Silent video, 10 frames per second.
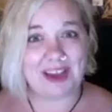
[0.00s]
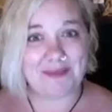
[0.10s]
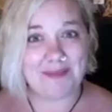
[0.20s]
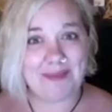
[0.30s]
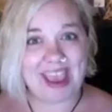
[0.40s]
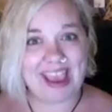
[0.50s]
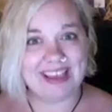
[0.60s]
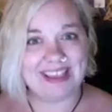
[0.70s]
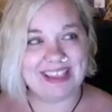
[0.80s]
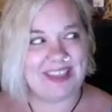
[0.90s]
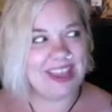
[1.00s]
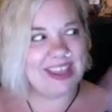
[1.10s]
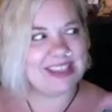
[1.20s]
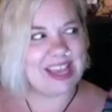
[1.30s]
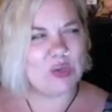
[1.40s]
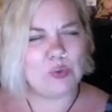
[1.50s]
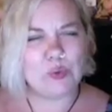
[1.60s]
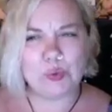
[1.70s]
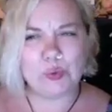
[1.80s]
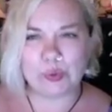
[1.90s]
my base, and then it's like,
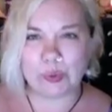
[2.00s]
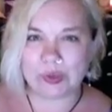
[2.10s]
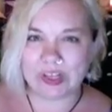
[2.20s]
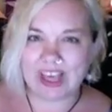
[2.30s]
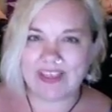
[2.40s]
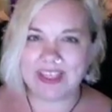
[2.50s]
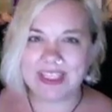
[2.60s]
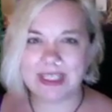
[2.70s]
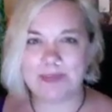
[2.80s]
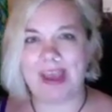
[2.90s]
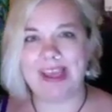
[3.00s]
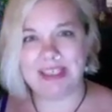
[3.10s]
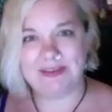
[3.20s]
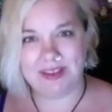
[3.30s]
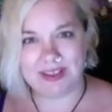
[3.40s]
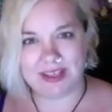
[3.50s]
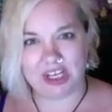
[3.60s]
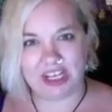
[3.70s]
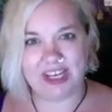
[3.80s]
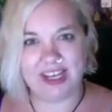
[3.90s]
ooh, this spice feels good.
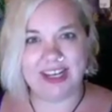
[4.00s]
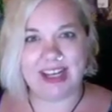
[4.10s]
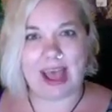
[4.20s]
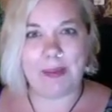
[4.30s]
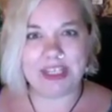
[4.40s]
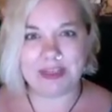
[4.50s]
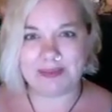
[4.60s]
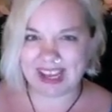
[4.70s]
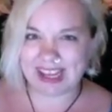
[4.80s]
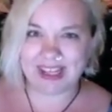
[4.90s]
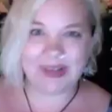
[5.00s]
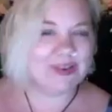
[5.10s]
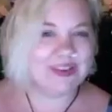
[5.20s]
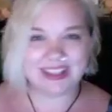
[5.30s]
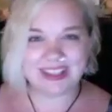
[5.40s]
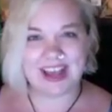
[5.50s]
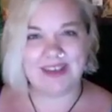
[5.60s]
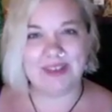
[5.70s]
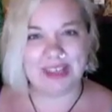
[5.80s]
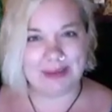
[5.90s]
And how much am I going to use? It's not
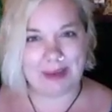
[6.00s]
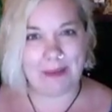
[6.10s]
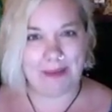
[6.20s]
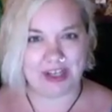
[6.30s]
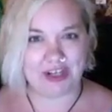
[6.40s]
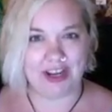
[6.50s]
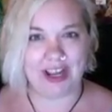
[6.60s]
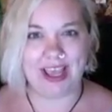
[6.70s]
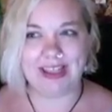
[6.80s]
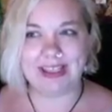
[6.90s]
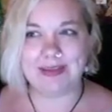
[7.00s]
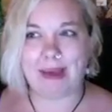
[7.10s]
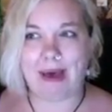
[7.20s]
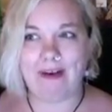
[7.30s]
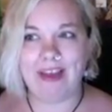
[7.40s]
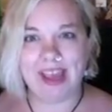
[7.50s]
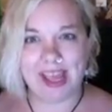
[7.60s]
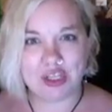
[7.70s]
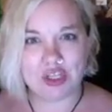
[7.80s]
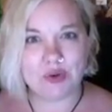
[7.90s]
really about measuring it. It's about
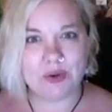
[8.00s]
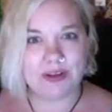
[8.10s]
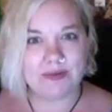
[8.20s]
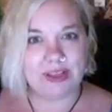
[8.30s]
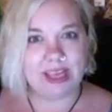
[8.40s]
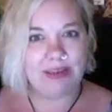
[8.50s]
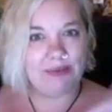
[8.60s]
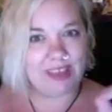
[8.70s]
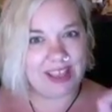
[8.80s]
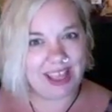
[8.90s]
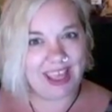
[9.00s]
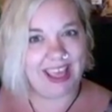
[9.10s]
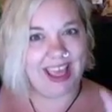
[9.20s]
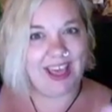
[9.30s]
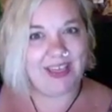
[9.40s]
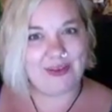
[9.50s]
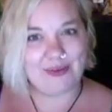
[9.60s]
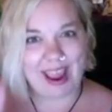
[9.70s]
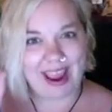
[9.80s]
intuitively feeling the right